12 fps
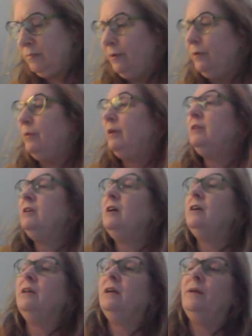is where we're
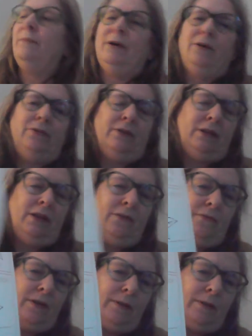talking about the leaf